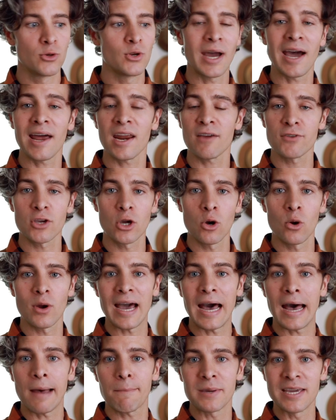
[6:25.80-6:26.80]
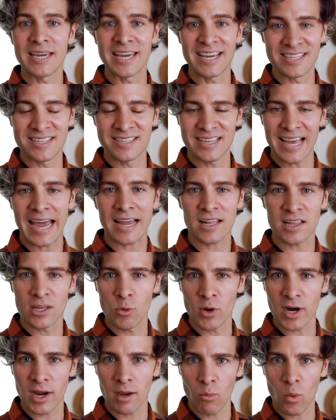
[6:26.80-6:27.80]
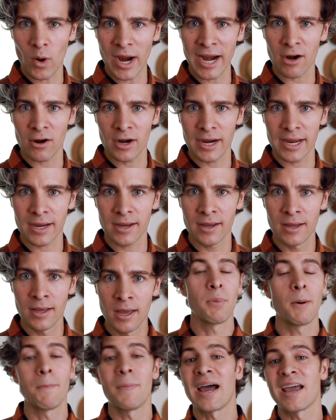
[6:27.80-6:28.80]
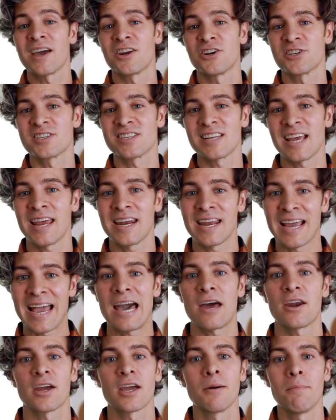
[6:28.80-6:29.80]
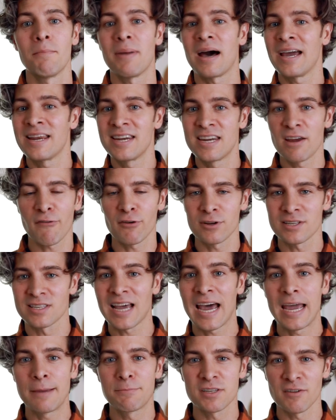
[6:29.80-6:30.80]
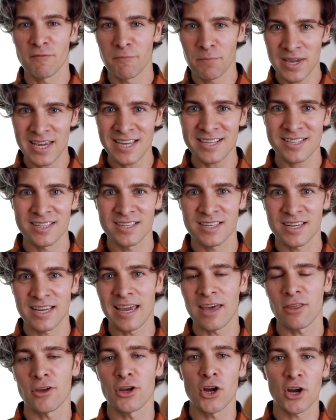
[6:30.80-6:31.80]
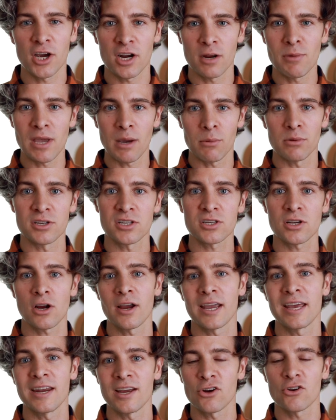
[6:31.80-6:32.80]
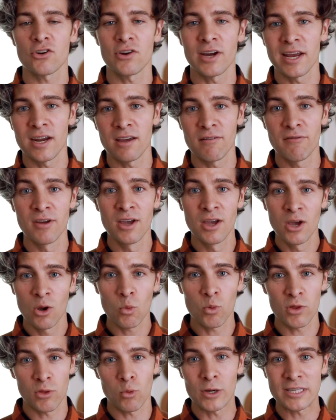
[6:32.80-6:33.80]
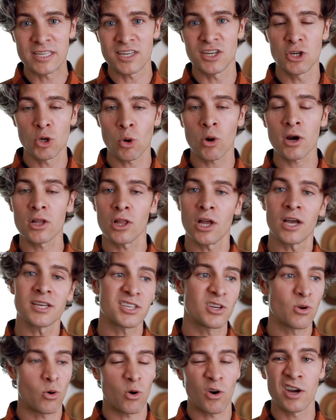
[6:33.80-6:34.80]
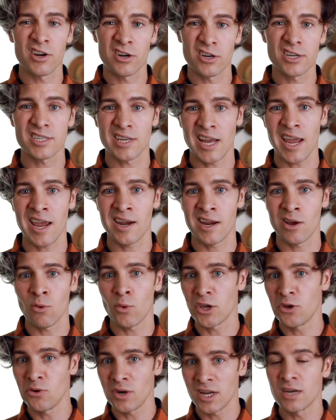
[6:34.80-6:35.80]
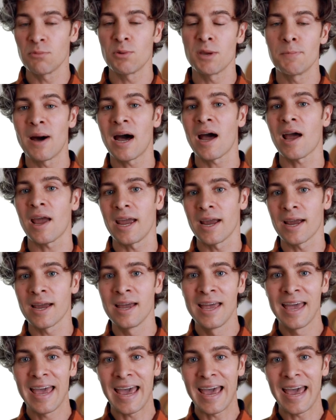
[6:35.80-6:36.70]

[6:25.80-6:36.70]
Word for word: You do not have to go copy exactly what I'm wearing, but by understanding how to combine different types of pieces together, you're gonna be able to start getting creative with what's in your closet or understanding what you need to be buying